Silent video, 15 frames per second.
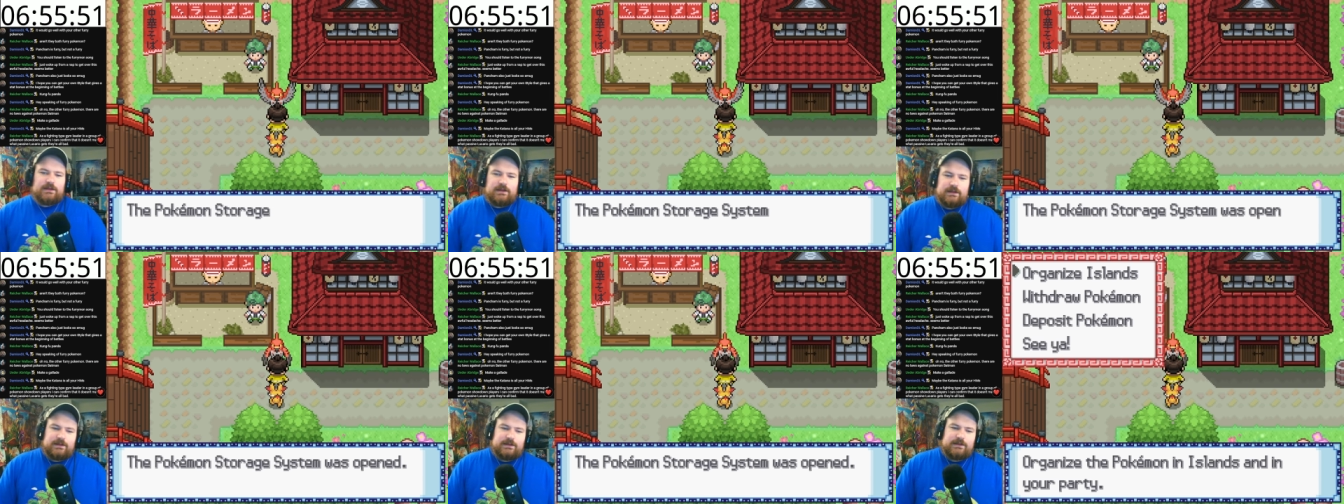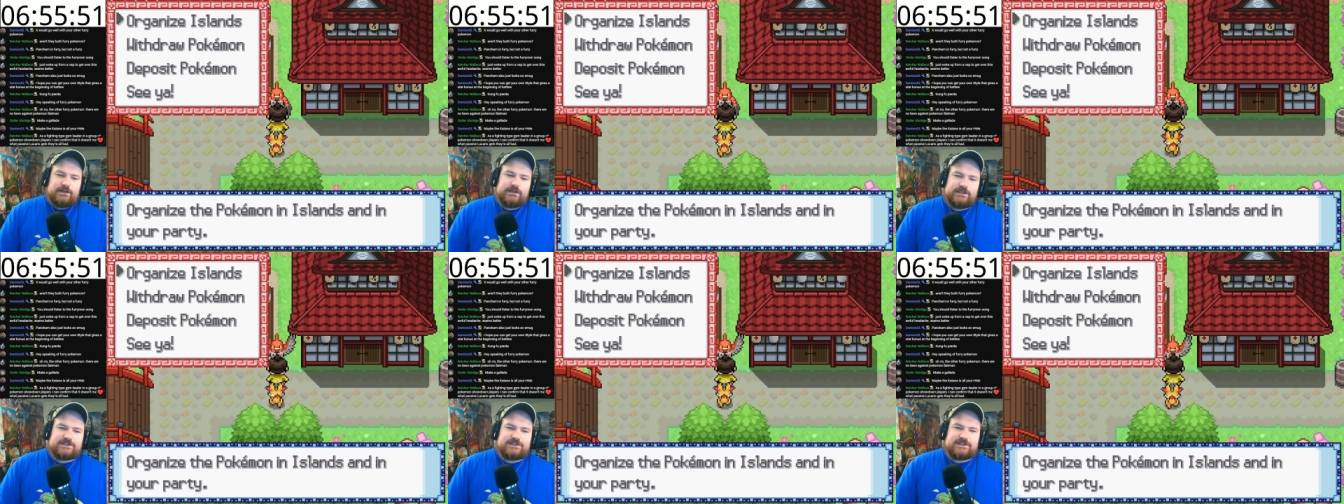
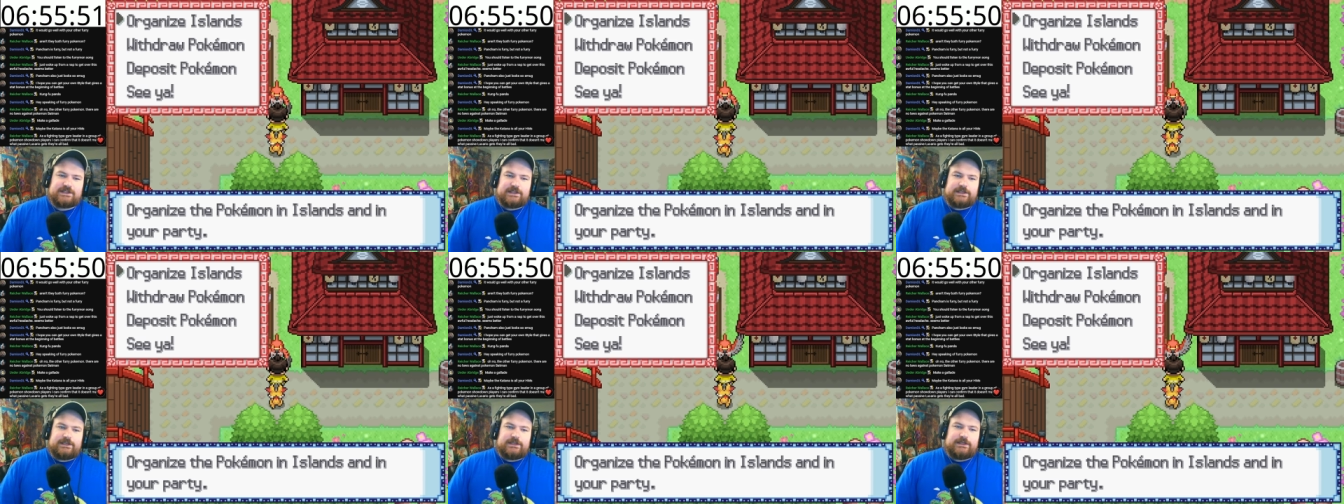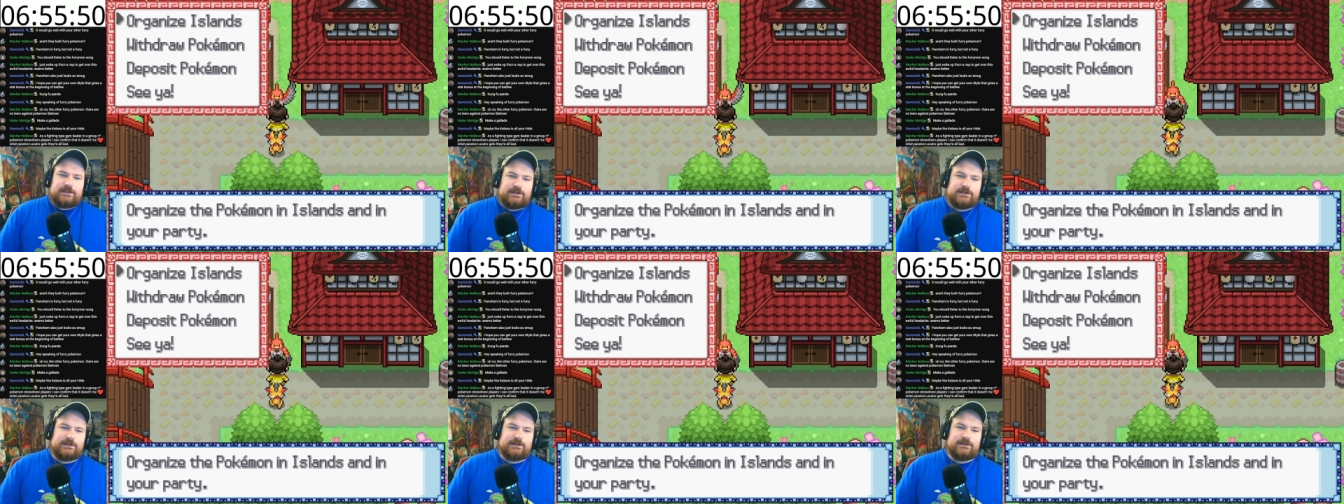Let's see.
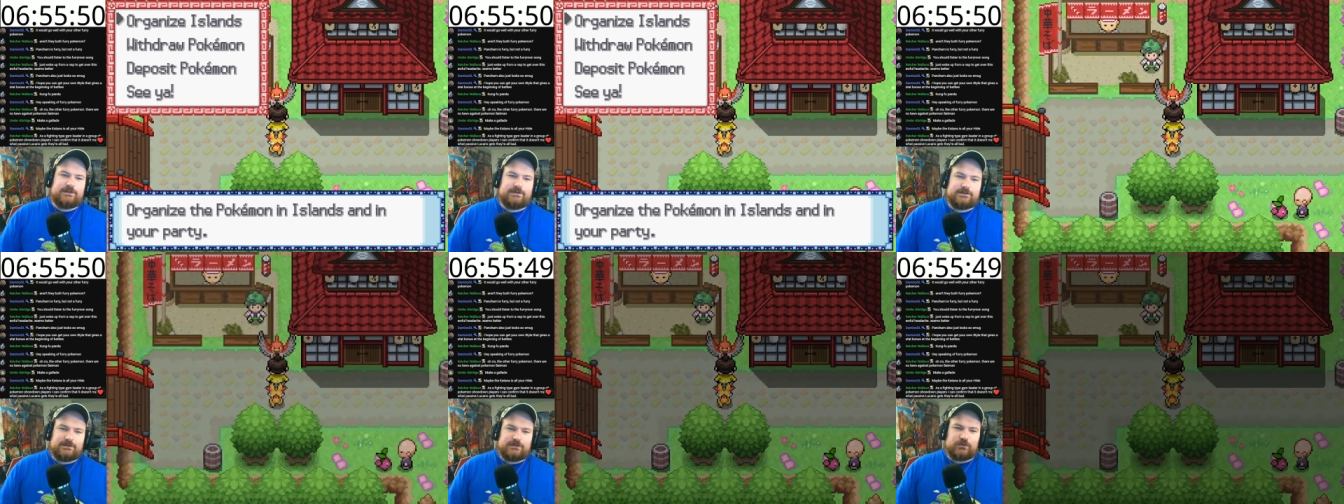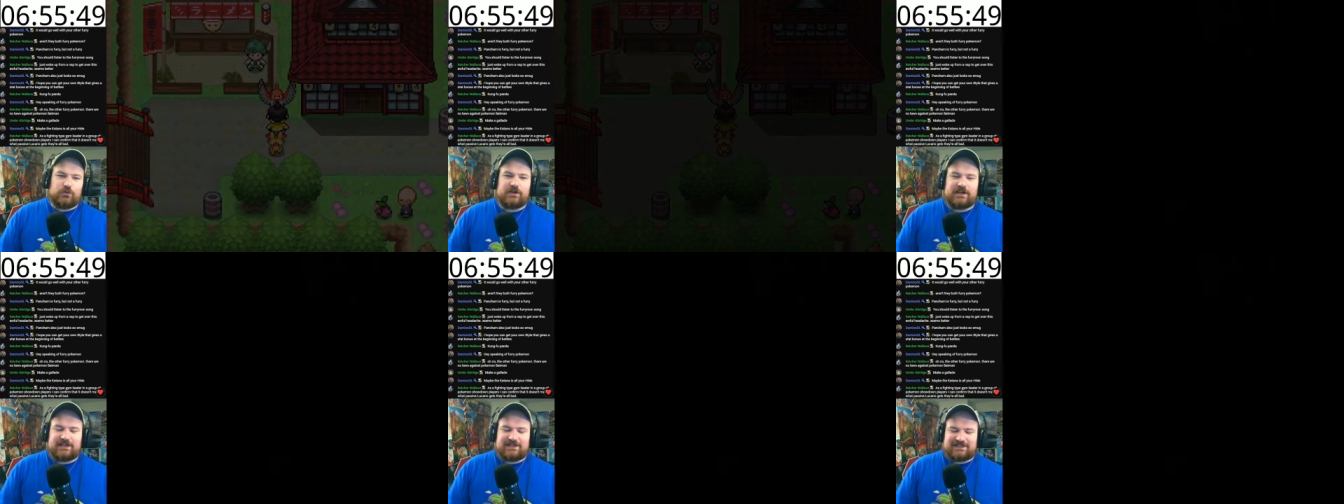
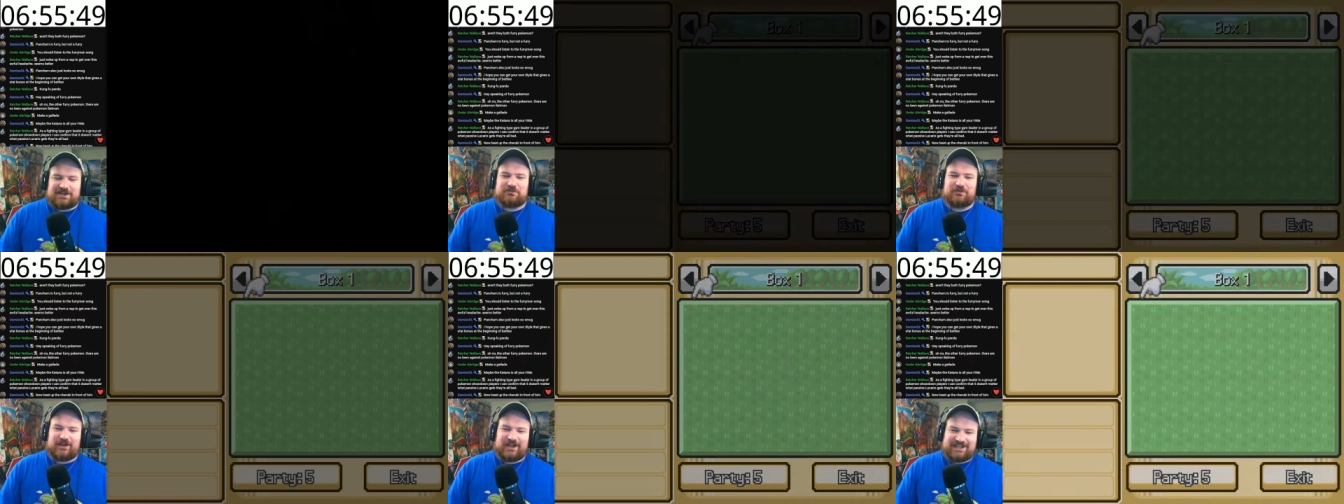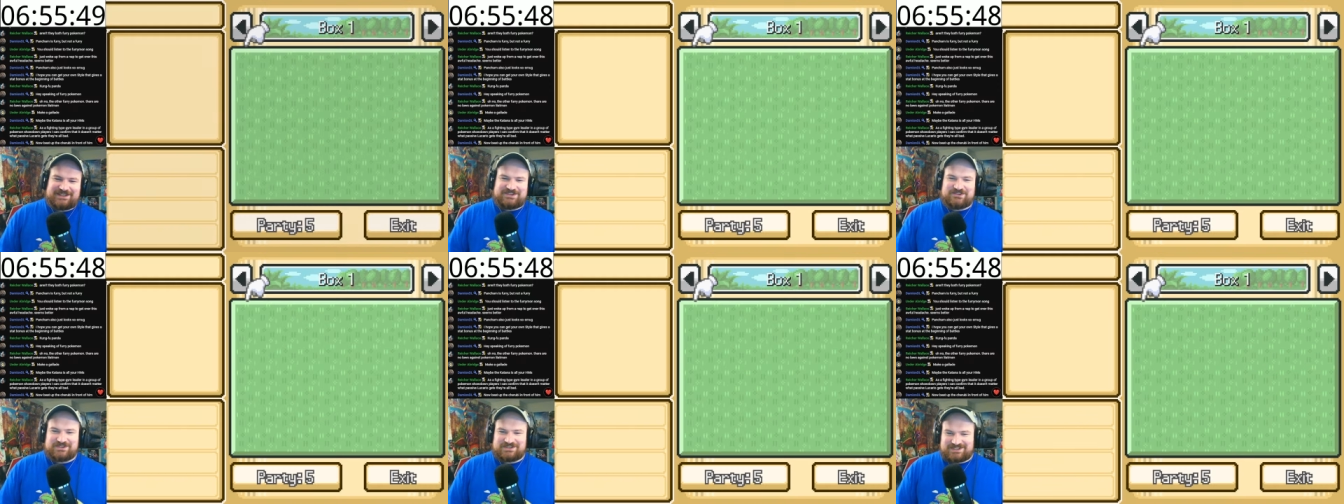Organize. Right.
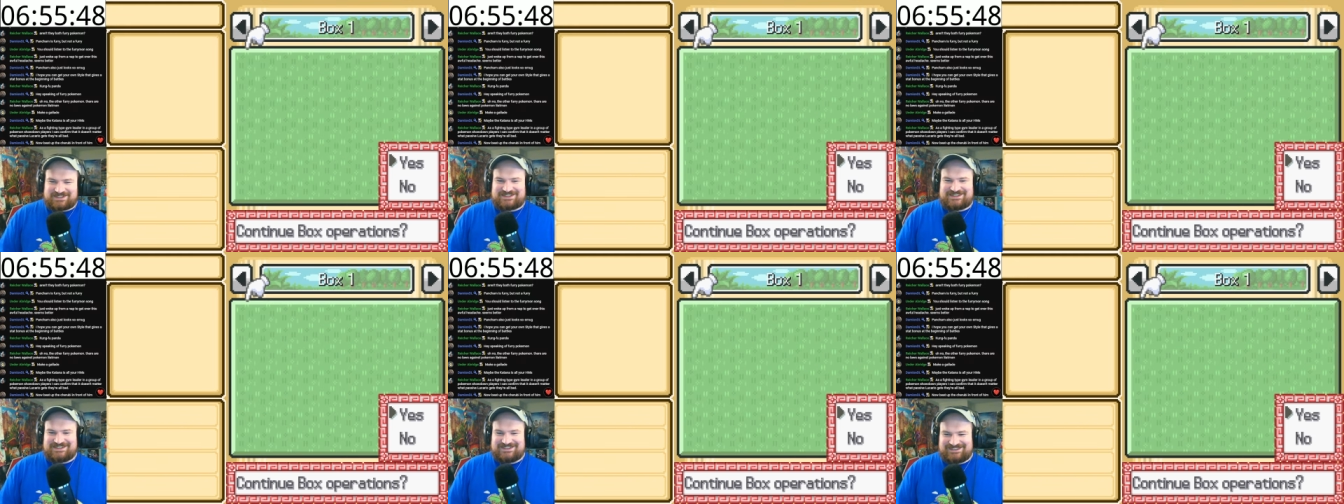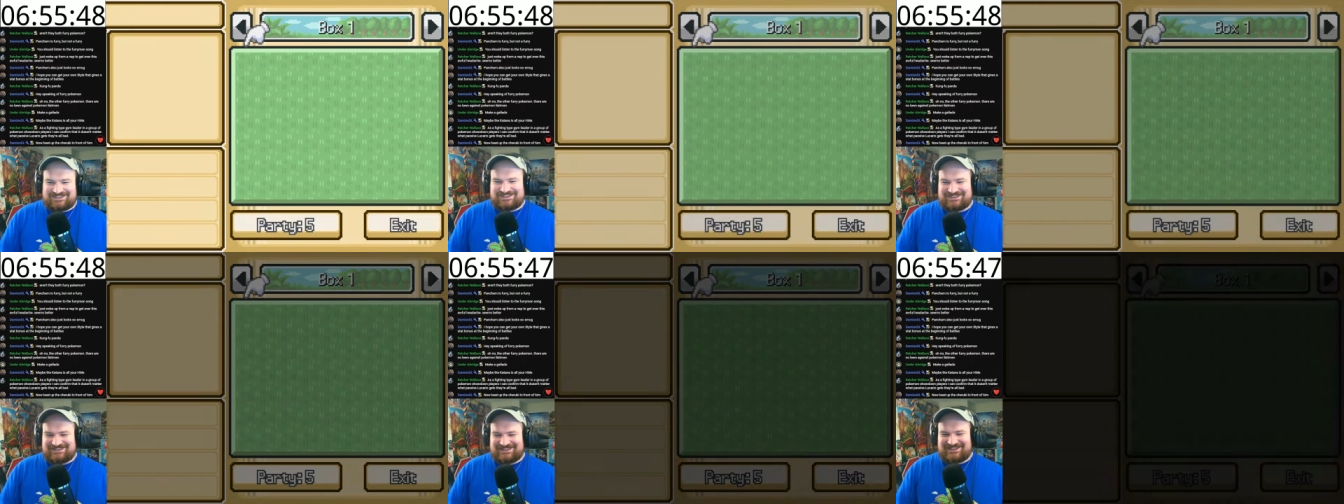You can just...
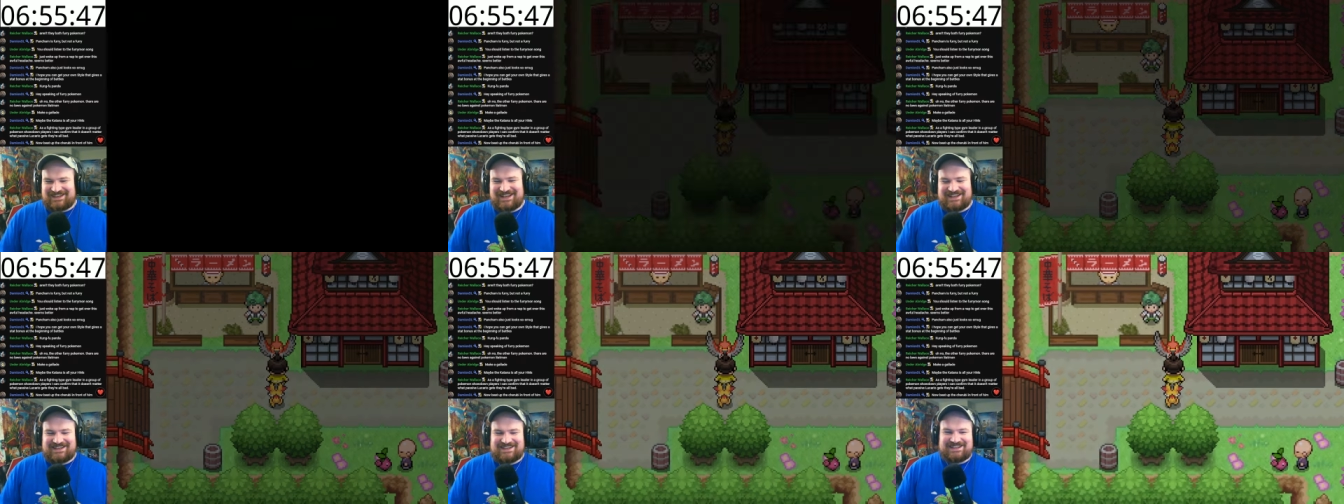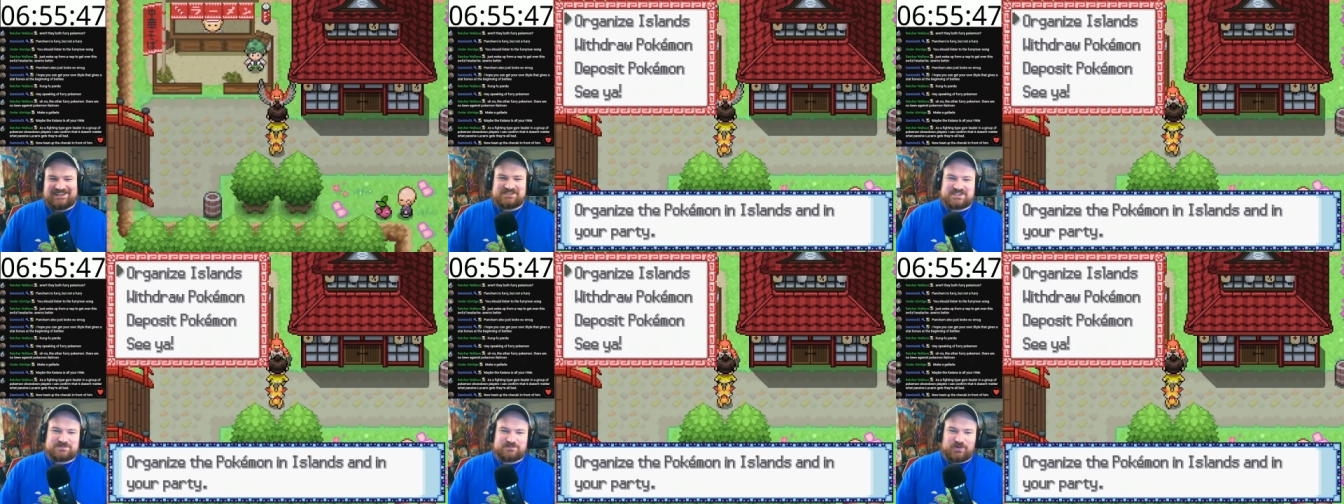
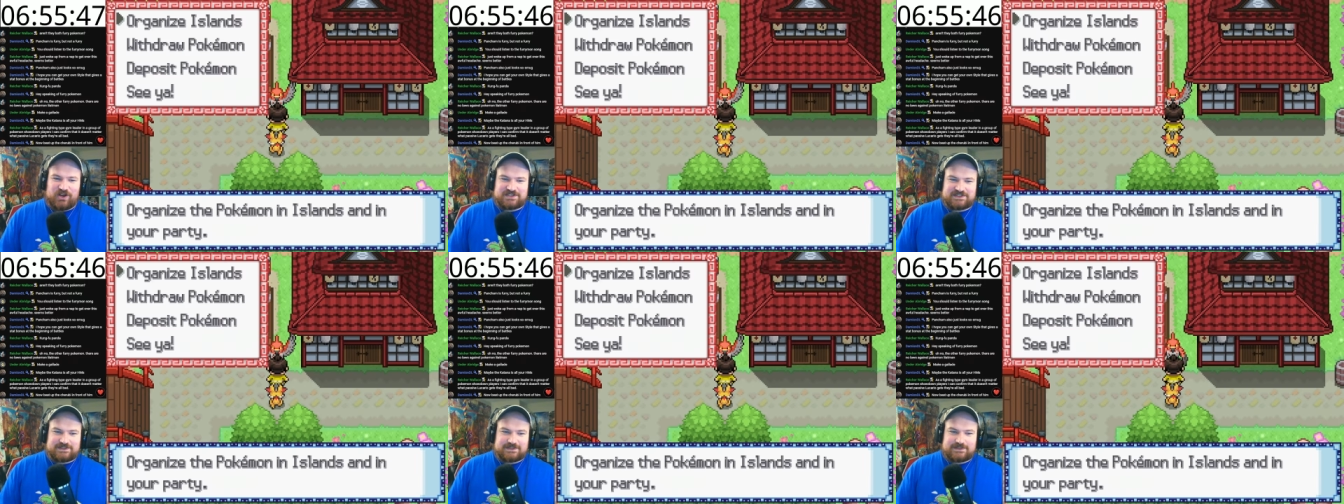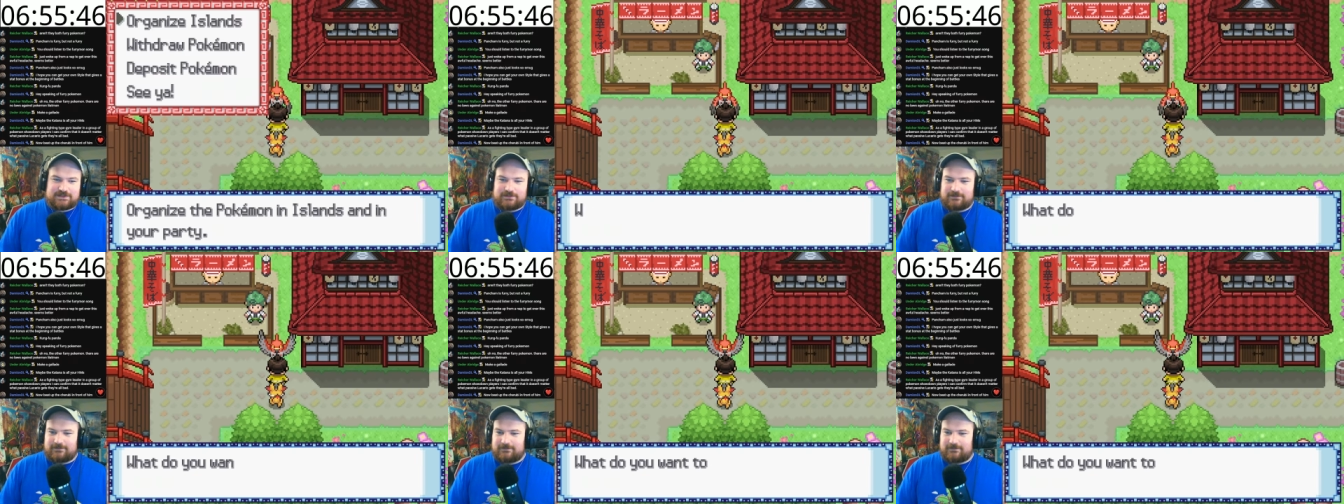It's just boxes.